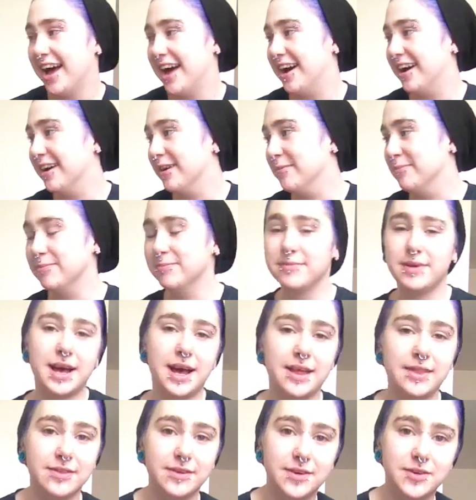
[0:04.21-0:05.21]
and
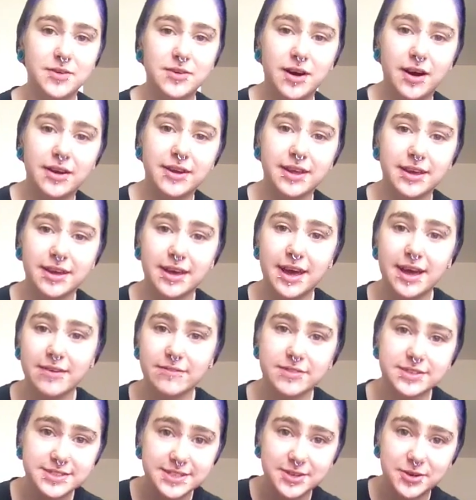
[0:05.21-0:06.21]
that you can't hear
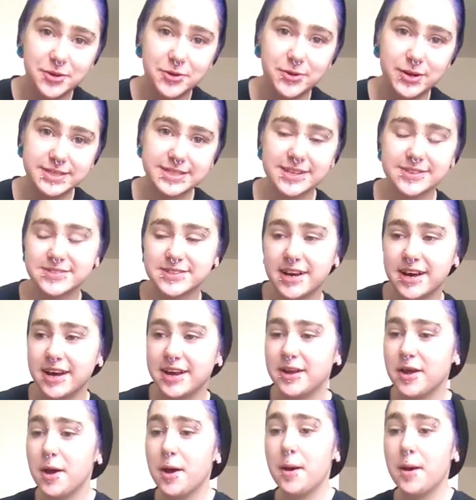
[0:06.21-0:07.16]
every single noise outside.